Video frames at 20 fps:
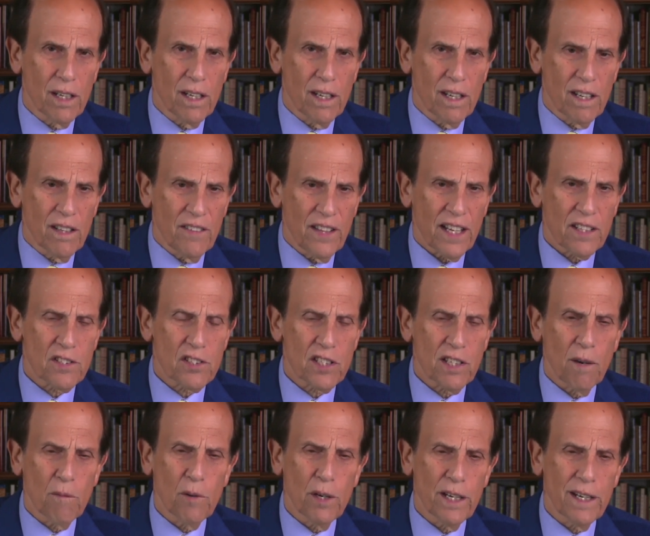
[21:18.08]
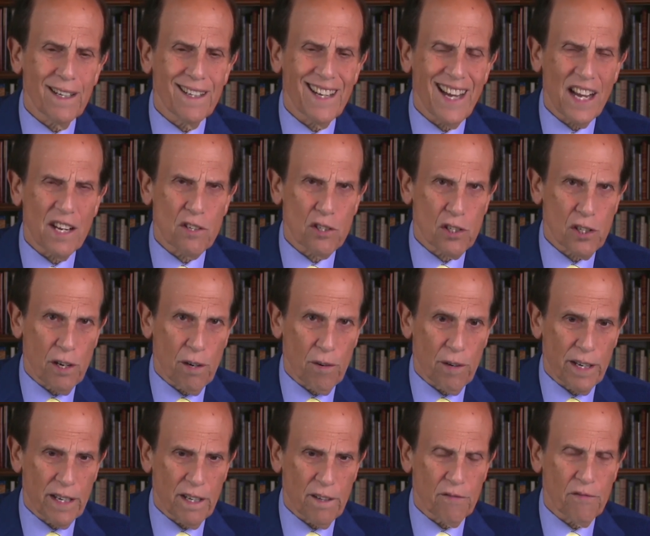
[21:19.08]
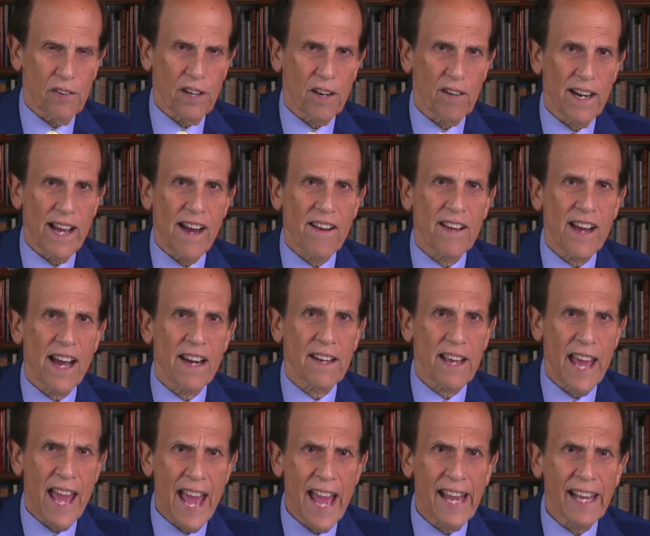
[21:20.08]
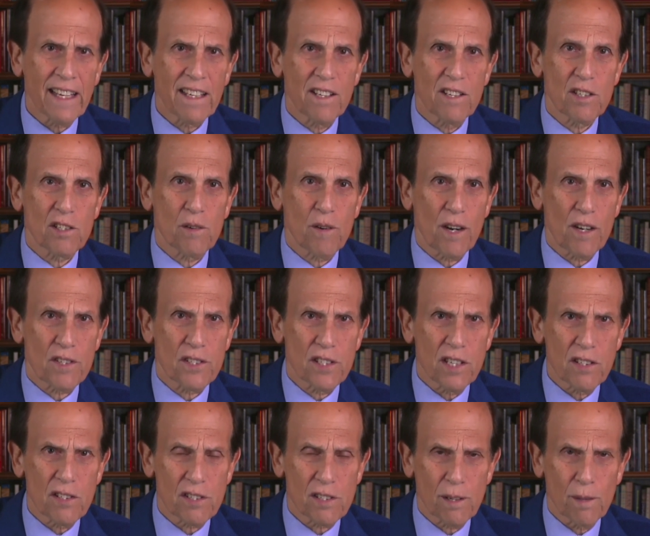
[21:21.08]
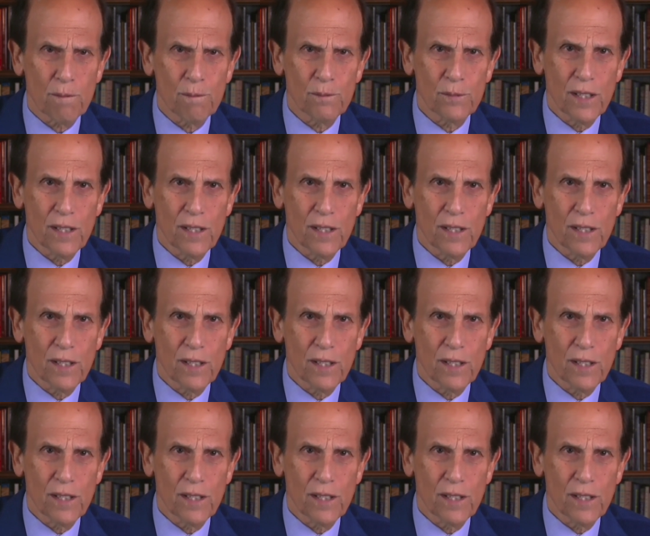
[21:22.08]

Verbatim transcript: that someone in Nigeria figured out how to hack into our system,